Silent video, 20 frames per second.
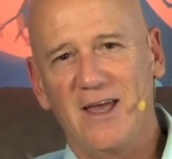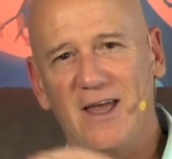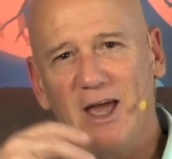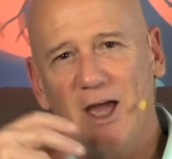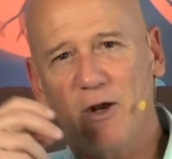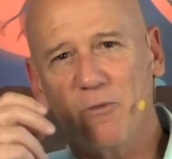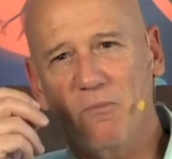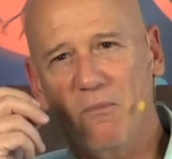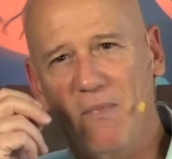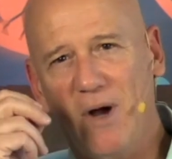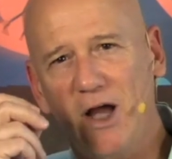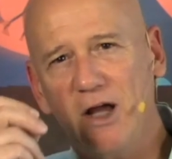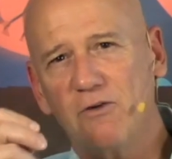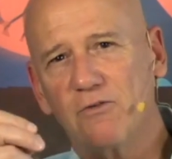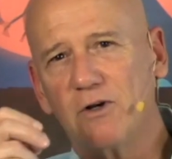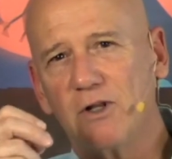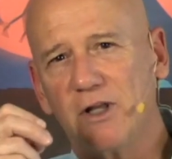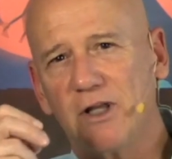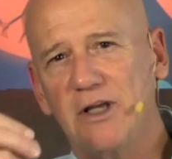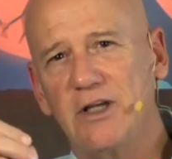And my
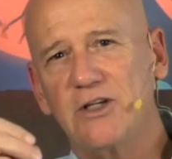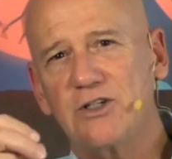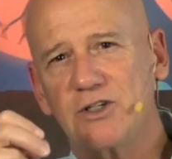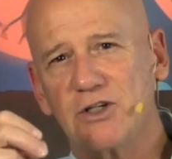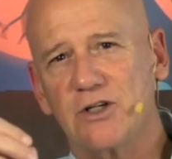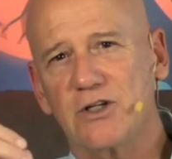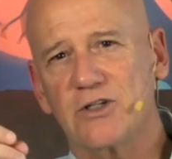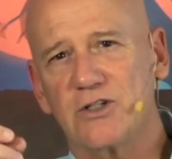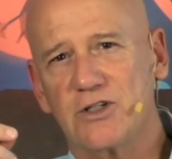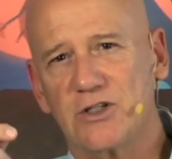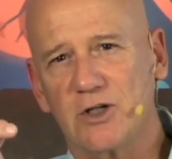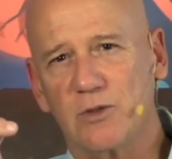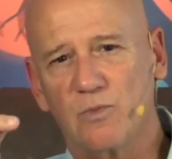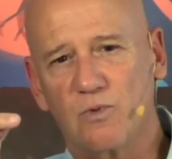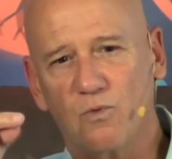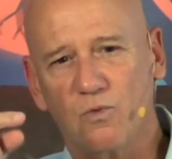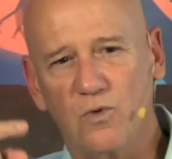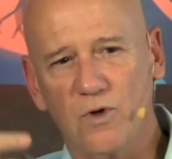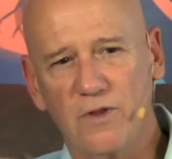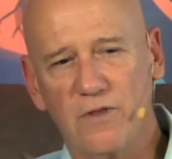relationship
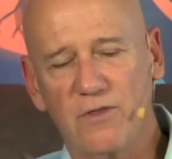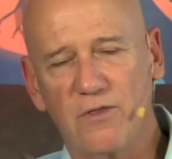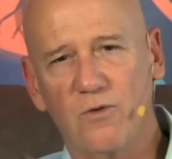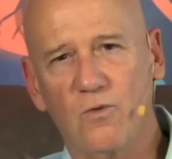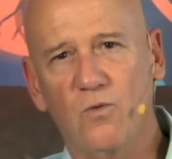with the